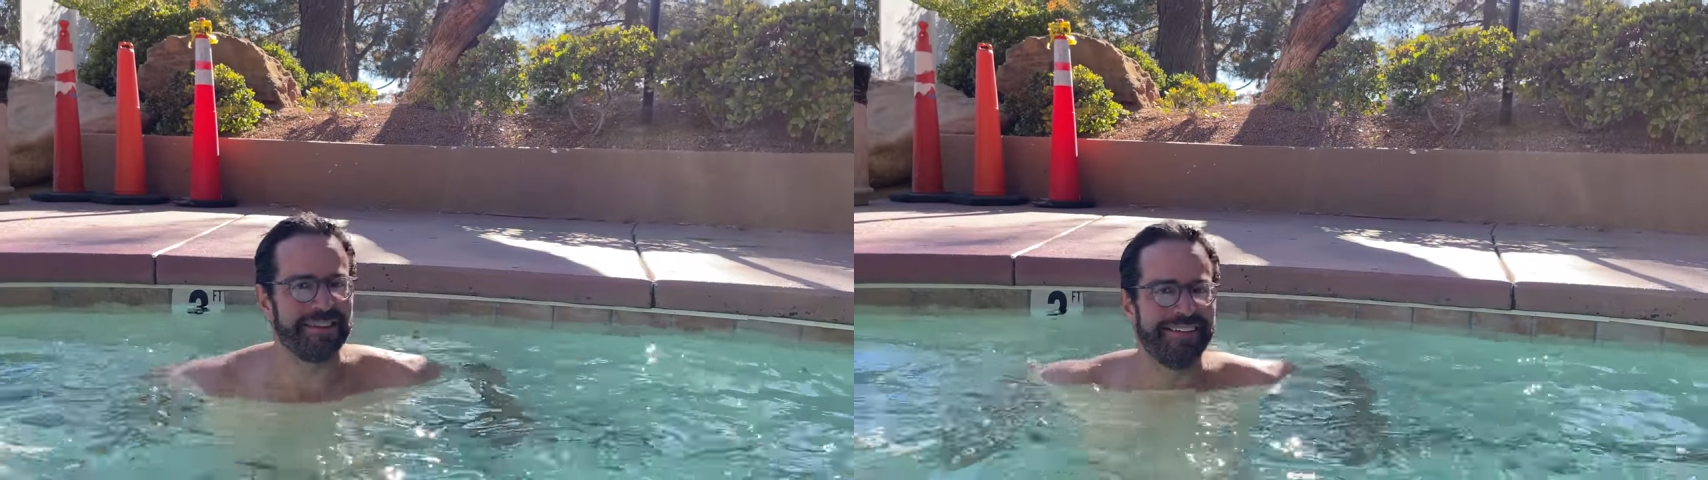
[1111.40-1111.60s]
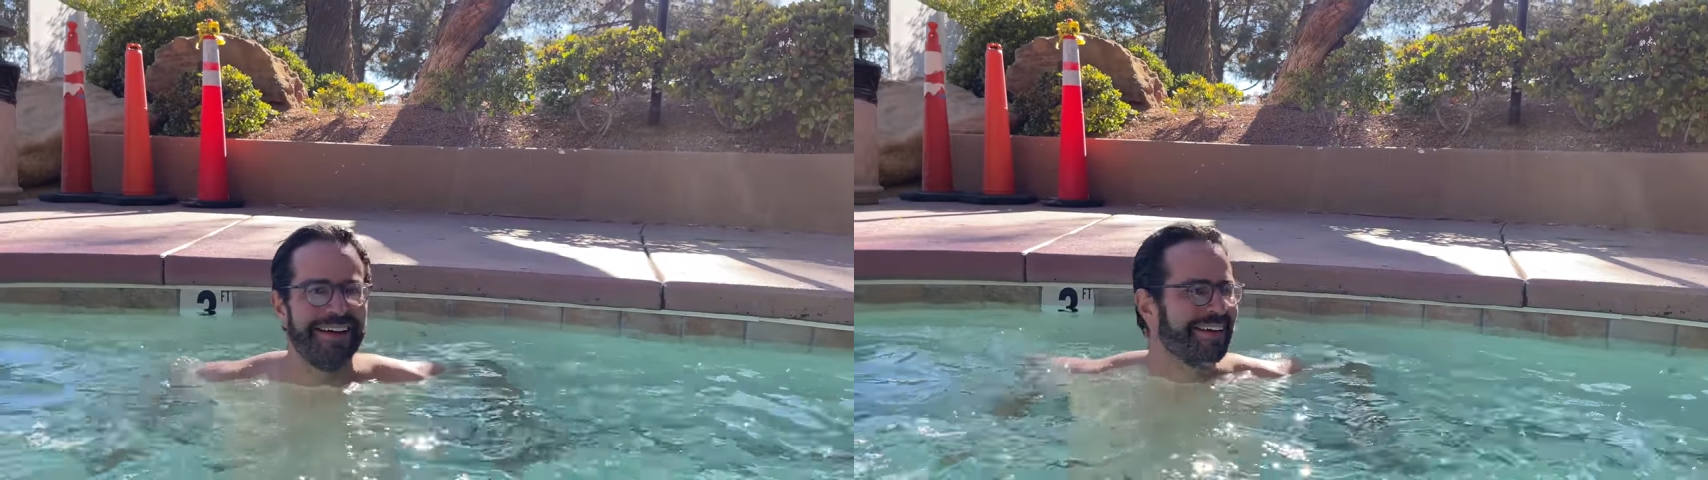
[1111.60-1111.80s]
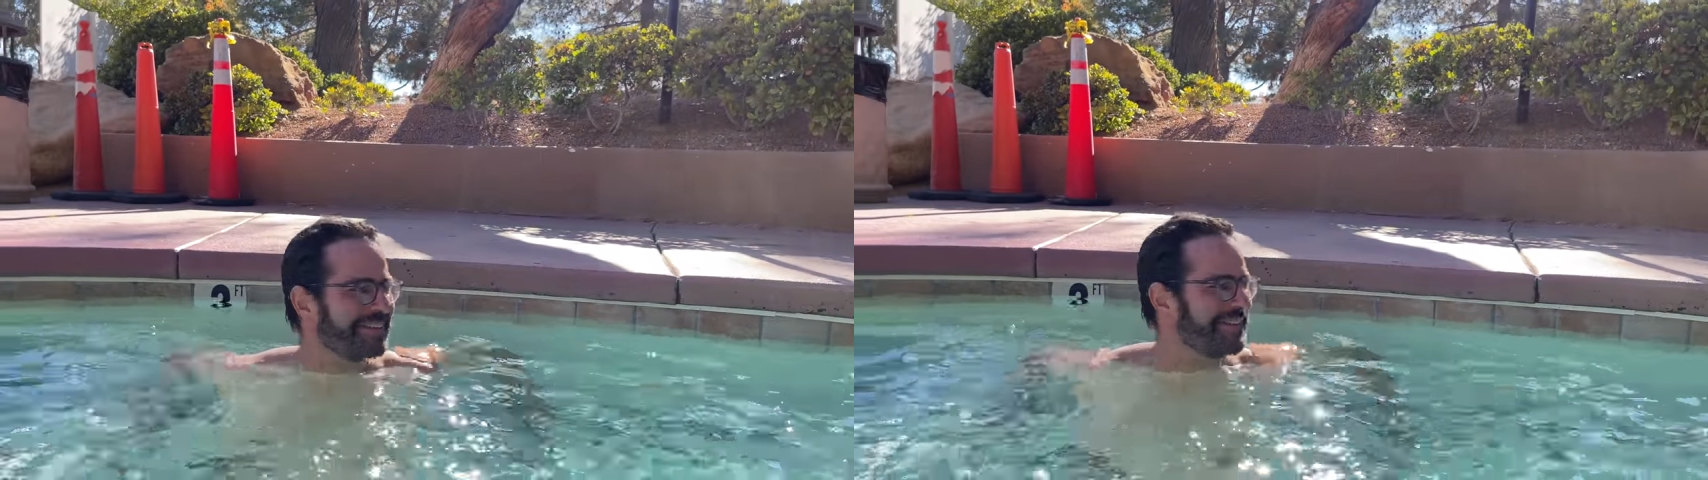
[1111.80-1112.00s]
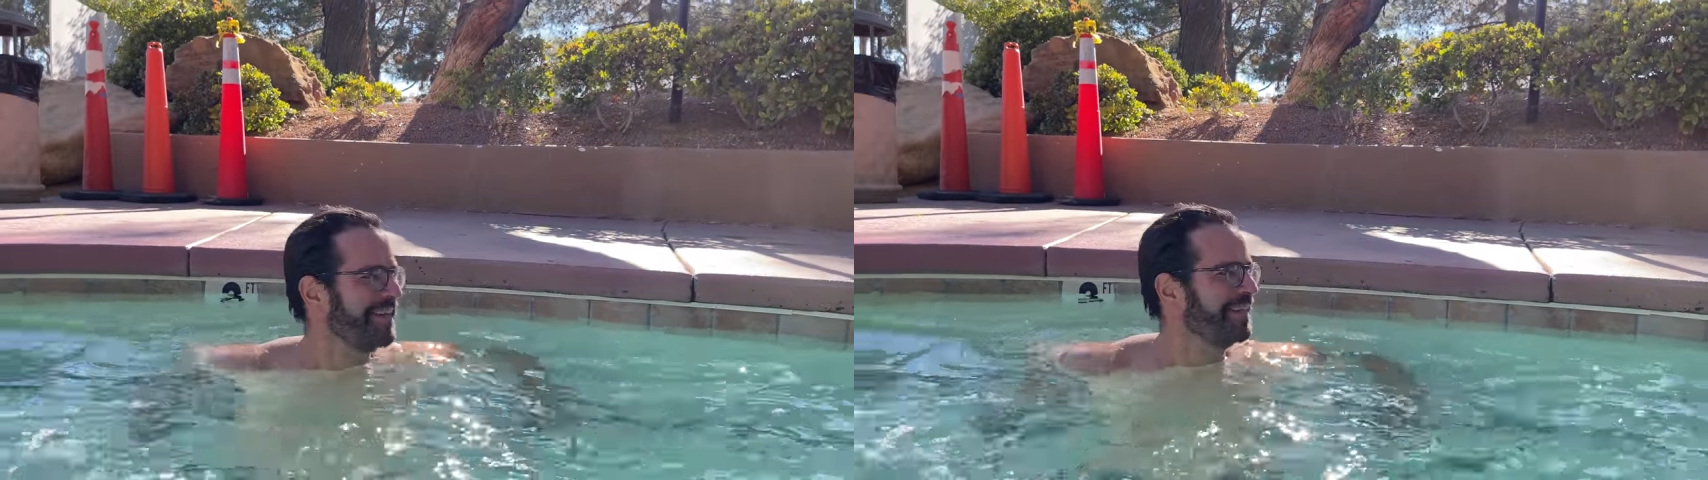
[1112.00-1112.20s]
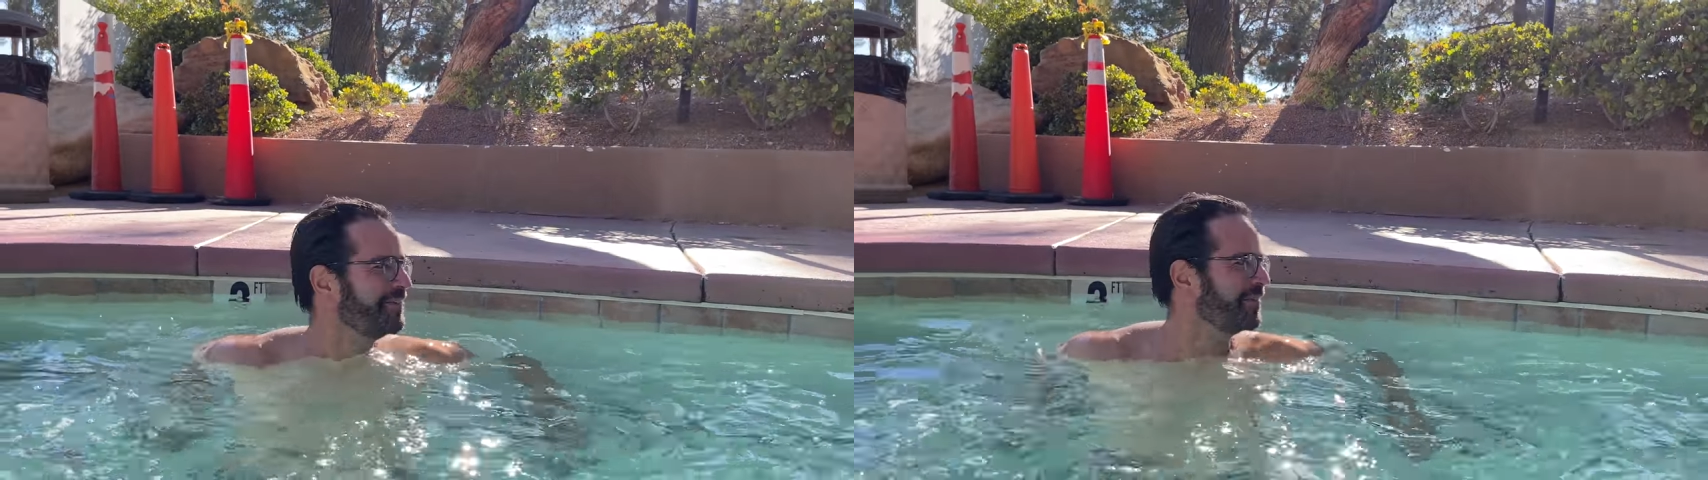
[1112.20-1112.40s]
this is warm. Yeah,
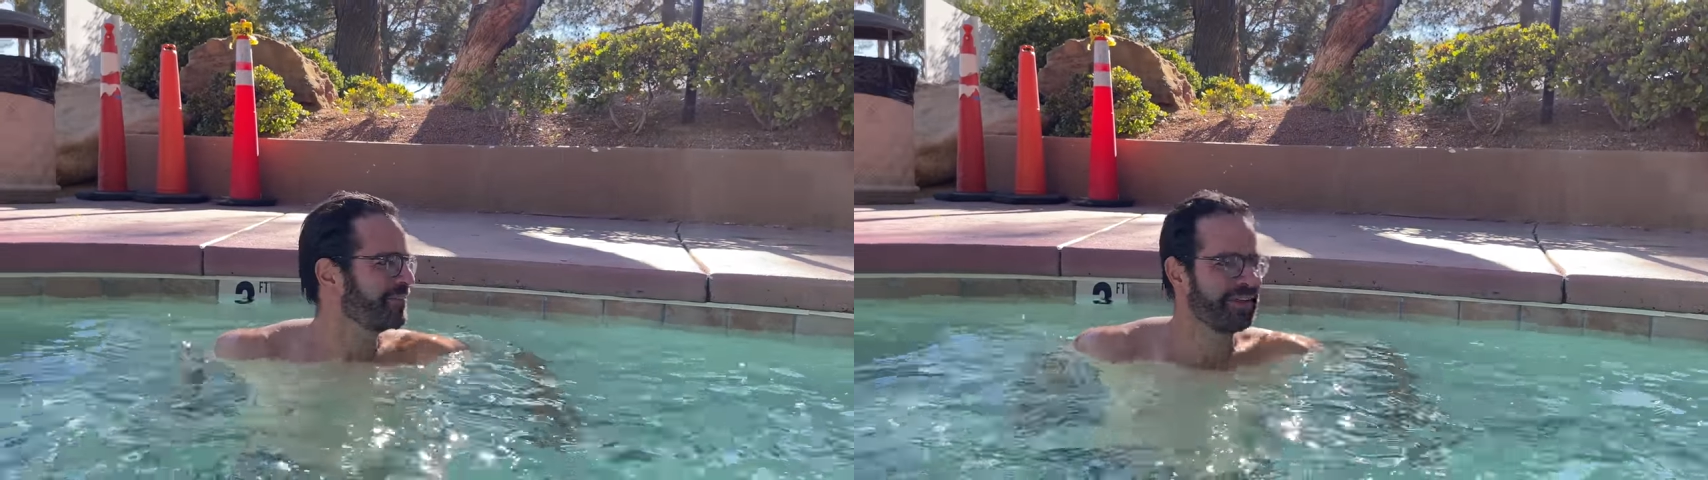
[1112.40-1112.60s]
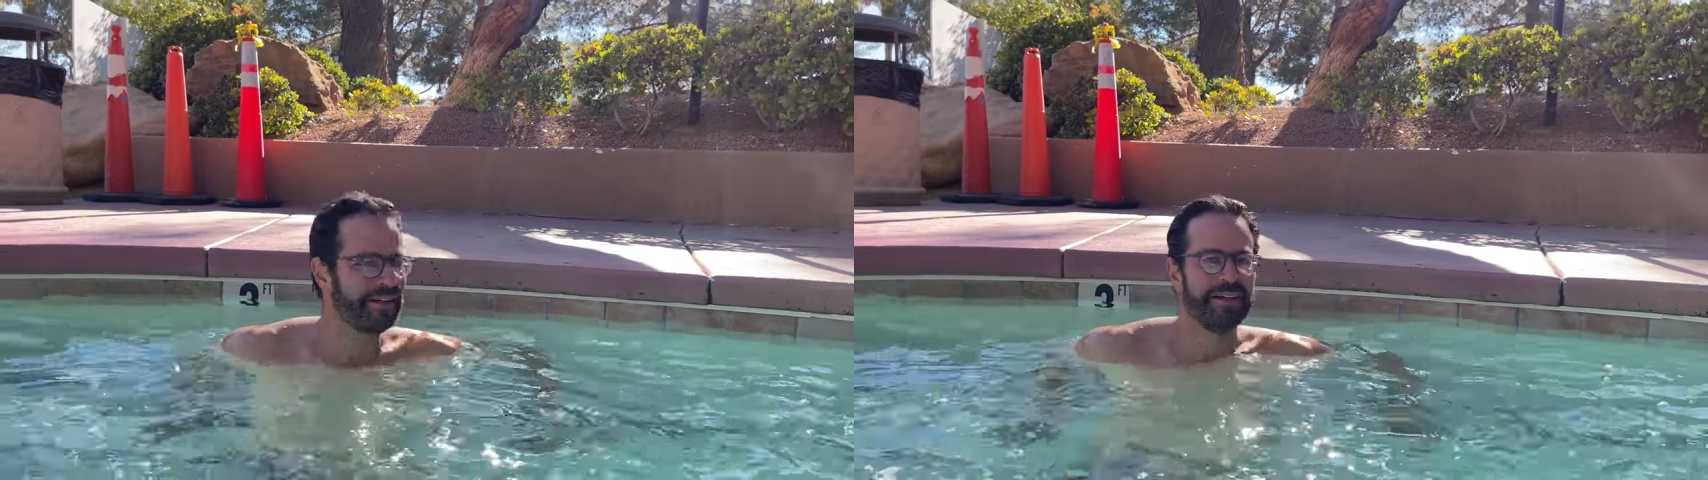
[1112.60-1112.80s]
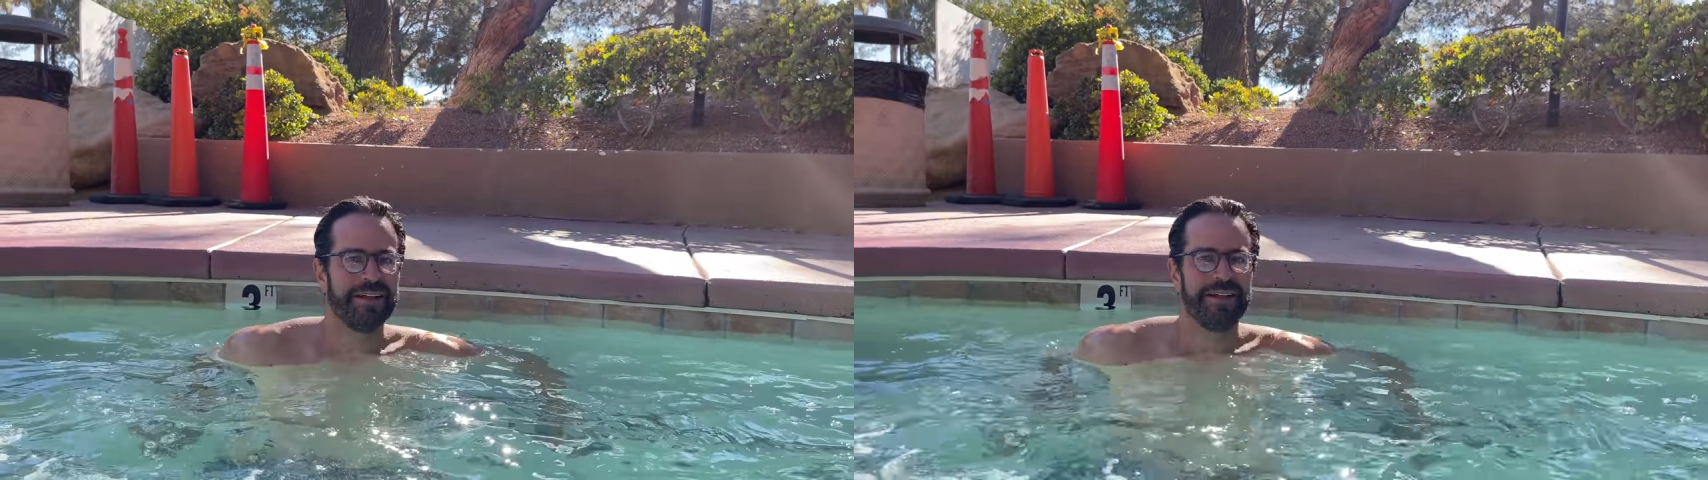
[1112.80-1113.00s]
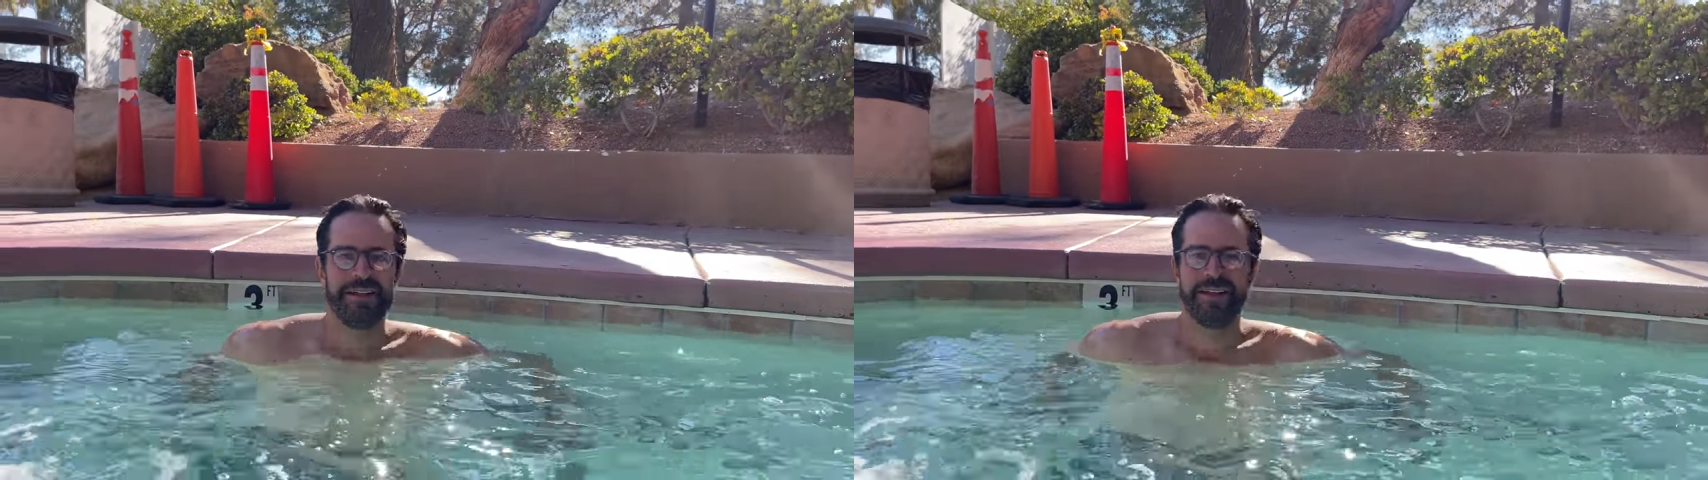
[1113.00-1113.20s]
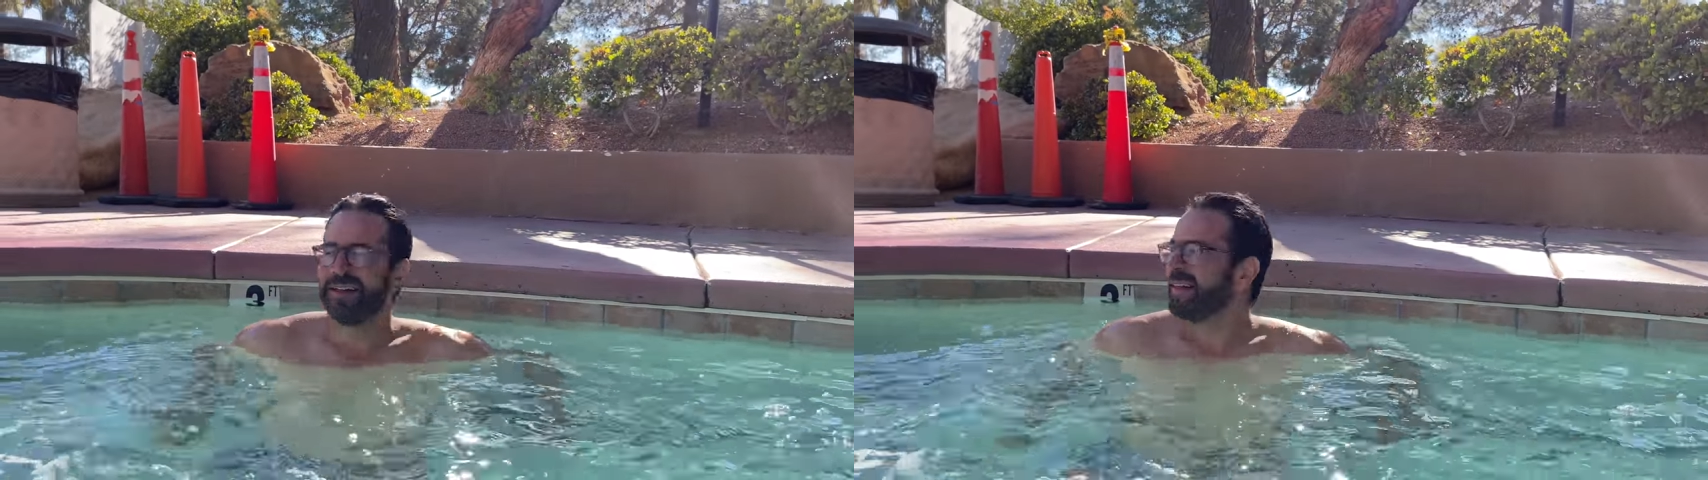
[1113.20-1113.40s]
I think some folks may like
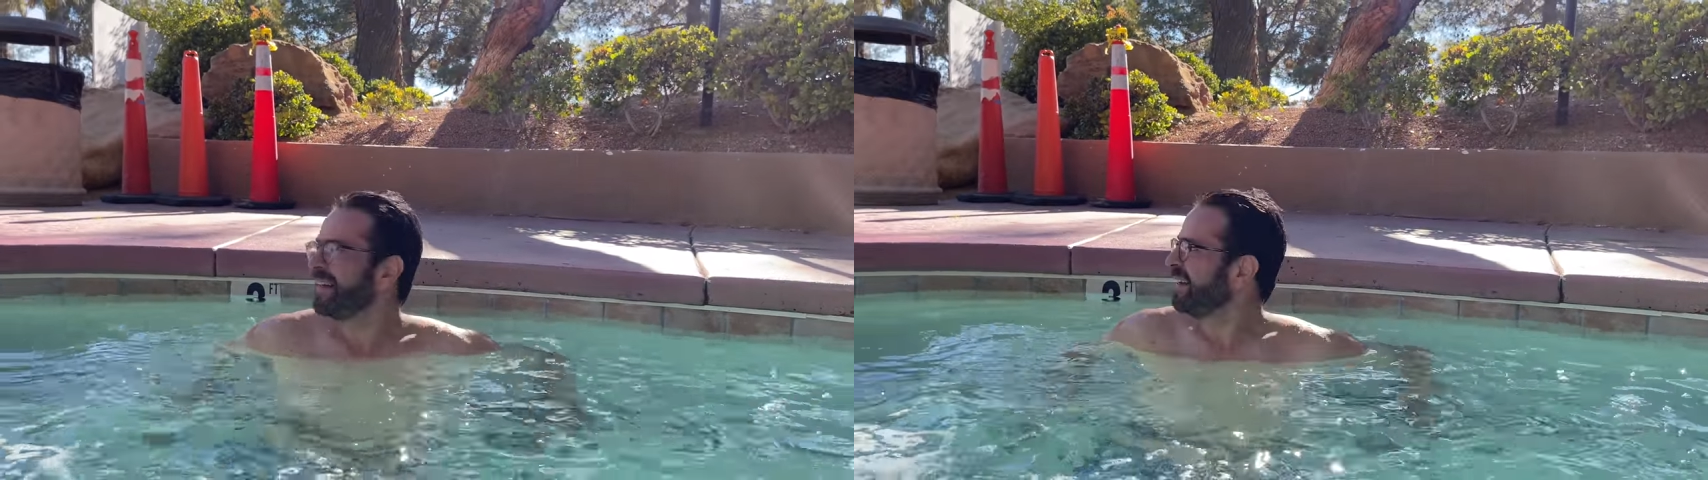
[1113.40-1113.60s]
it, you